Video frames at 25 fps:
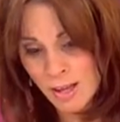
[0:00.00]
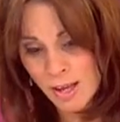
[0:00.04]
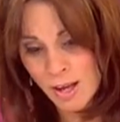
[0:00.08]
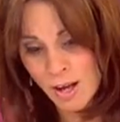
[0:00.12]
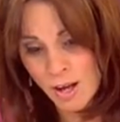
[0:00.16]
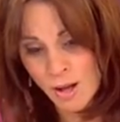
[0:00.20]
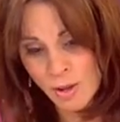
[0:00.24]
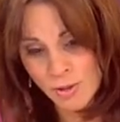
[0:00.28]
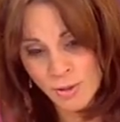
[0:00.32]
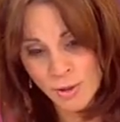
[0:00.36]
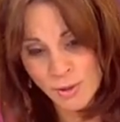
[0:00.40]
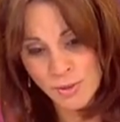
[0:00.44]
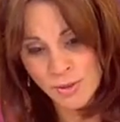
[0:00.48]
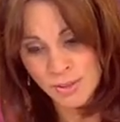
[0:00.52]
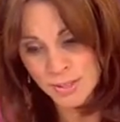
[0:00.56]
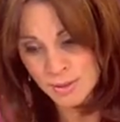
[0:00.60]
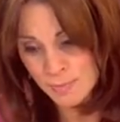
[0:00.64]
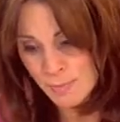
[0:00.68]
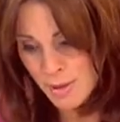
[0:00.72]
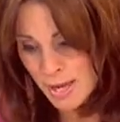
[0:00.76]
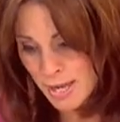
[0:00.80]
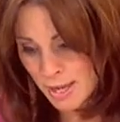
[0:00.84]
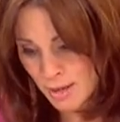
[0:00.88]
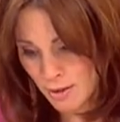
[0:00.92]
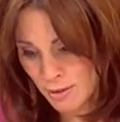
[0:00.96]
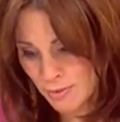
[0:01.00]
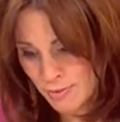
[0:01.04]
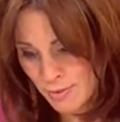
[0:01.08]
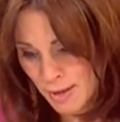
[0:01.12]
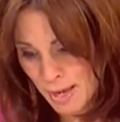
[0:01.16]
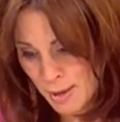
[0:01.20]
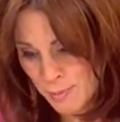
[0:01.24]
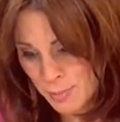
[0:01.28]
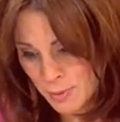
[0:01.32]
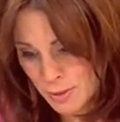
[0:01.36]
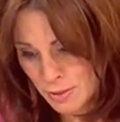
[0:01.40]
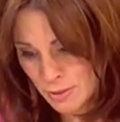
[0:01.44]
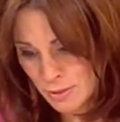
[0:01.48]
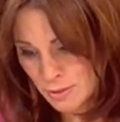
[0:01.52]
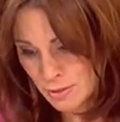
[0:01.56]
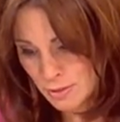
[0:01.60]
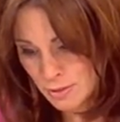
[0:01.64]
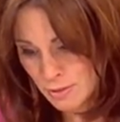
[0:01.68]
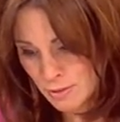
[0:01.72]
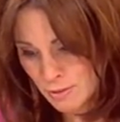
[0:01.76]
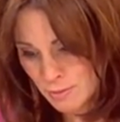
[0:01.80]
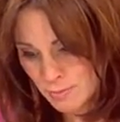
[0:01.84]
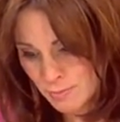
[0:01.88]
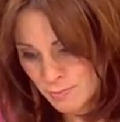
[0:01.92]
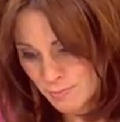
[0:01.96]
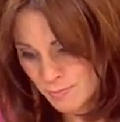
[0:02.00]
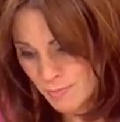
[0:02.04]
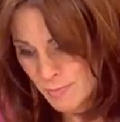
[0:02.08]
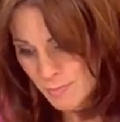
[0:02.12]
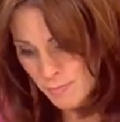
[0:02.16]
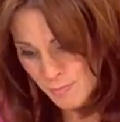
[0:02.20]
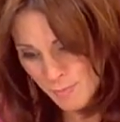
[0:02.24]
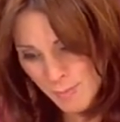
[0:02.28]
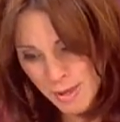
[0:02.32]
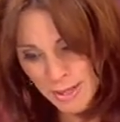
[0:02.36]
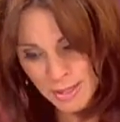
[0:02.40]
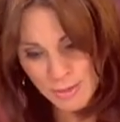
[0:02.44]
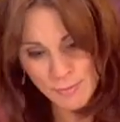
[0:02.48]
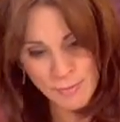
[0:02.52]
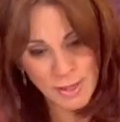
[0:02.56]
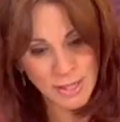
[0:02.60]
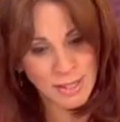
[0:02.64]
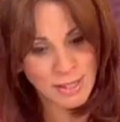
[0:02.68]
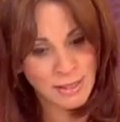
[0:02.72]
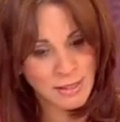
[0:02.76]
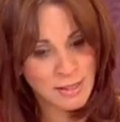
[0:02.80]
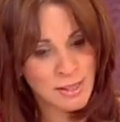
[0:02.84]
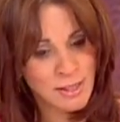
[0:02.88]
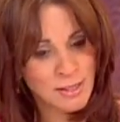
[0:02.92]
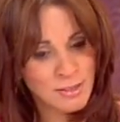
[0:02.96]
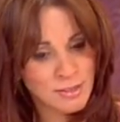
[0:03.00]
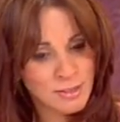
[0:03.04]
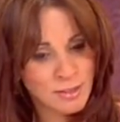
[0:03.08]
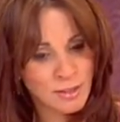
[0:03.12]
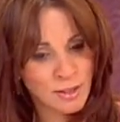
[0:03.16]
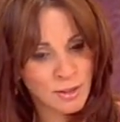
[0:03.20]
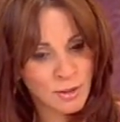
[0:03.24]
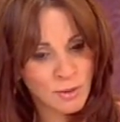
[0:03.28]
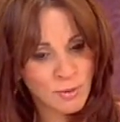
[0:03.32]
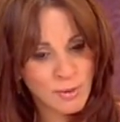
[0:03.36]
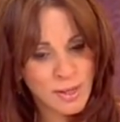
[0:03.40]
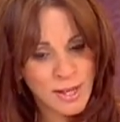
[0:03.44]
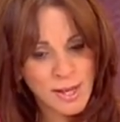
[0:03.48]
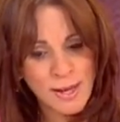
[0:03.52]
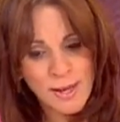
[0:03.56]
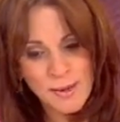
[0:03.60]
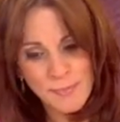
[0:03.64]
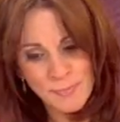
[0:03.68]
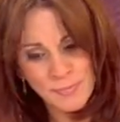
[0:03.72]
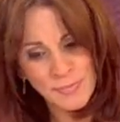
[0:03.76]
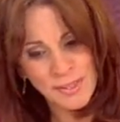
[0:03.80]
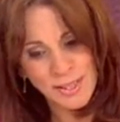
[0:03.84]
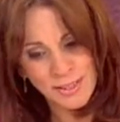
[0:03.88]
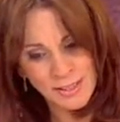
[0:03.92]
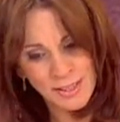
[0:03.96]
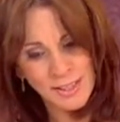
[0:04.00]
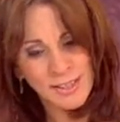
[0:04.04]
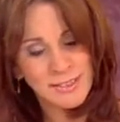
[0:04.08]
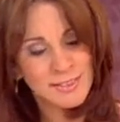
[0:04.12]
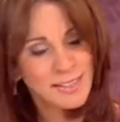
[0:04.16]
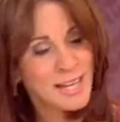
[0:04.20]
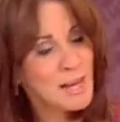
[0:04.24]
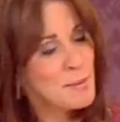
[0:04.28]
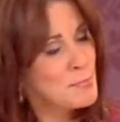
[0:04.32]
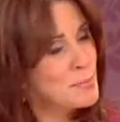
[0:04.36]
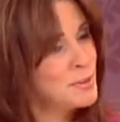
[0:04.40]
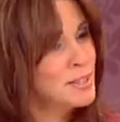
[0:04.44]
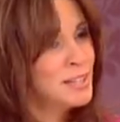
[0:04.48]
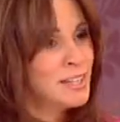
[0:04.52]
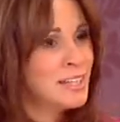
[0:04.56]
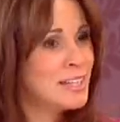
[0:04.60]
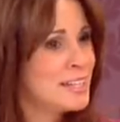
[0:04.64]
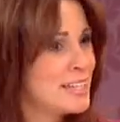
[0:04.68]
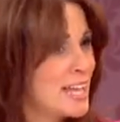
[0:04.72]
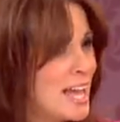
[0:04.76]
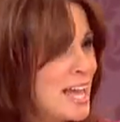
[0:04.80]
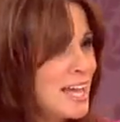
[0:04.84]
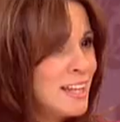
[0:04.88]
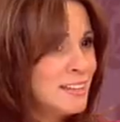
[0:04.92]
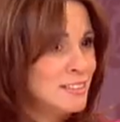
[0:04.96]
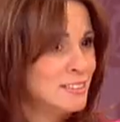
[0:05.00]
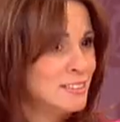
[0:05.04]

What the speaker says: although this may have happened many, many years ago, it's happening again.